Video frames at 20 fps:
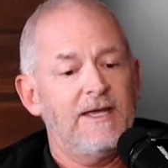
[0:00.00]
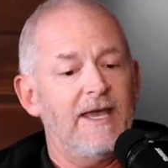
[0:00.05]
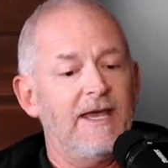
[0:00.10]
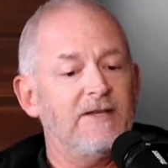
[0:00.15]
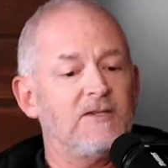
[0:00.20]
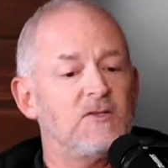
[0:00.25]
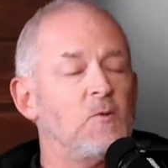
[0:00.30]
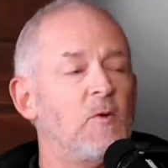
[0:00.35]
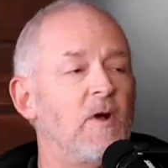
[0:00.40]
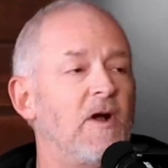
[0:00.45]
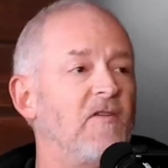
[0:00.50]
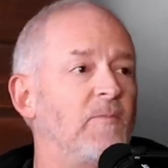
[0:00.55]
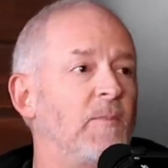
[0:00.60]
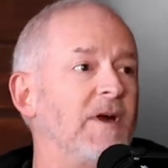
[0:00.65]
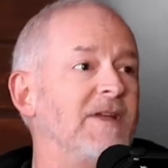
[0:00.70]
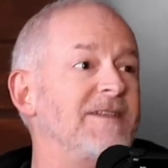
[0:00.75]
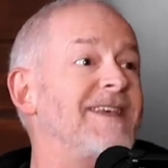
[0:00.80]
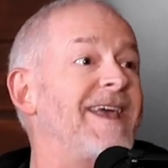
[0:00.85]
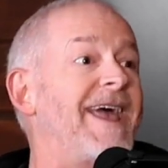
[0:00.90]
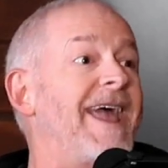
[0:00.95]
at 12
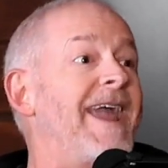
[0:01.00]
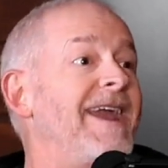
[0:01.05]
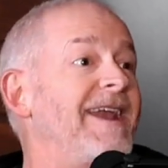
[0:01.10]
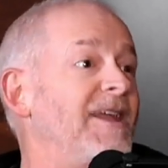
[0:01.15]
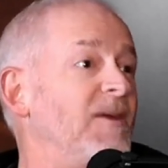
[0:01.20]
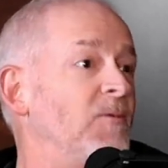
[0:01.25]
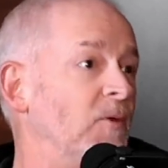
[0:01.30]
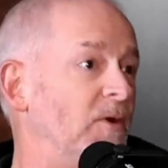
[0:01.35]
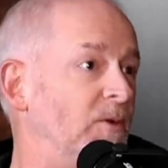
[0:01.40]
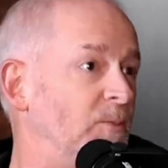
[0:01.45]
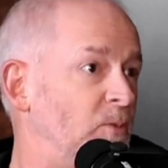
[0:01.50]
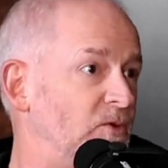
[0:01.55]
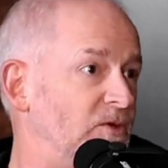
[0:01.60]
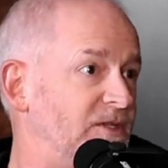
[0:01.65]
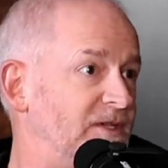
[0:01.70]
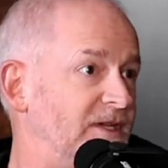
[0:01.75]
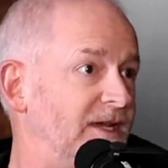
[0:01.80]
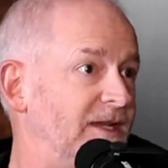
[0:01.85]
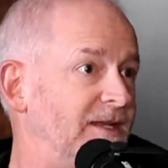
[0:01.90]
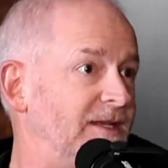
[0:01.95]
months,
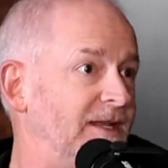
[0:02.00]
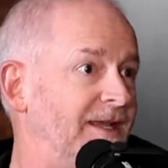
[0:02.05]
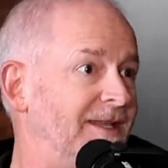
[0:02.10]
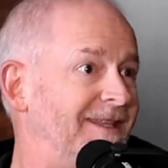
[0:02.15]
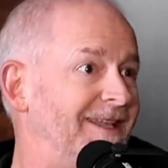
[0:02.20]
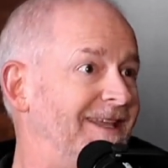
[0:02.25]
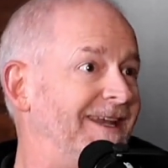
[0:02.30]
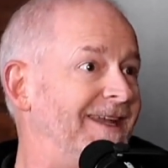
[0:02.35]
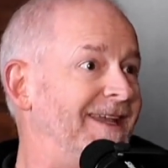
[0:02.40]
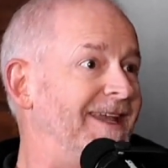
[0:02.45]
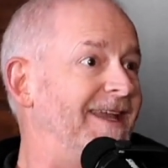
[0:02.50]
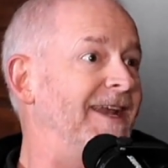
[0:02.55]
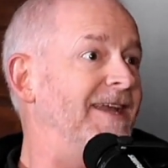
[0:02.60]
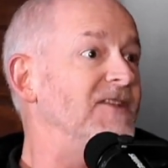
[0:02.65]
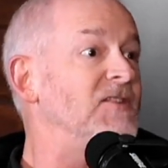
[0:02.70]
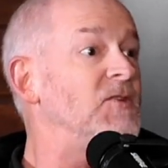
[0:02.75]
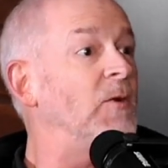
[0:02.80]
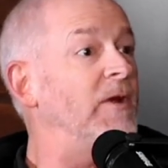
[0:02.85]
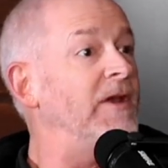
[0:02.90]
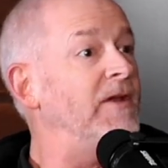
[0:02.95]
81%, and then again
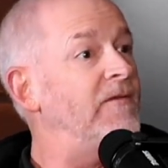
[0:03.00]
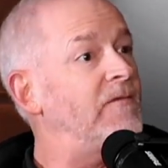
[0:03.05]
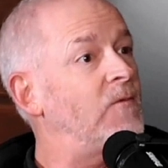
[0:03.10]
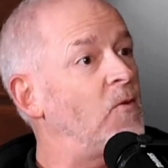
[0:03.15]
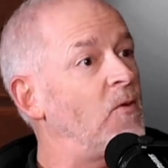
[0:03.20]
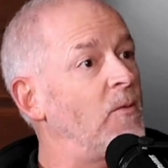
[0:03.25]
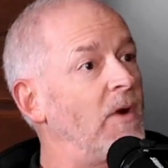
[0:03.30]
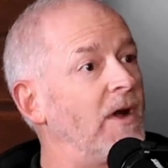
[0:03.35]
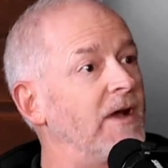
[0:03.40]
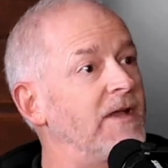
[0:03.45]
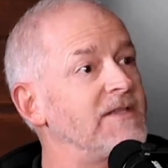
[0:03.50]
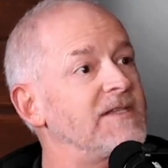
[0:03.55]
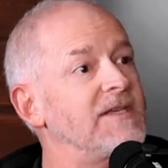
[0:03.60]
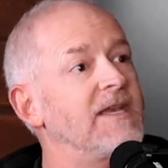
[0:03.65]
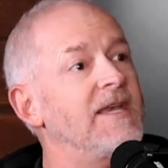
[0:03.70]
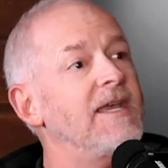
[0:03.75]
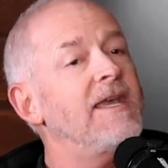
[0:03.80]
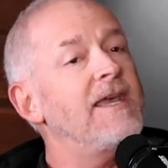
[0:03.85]
at 24 months,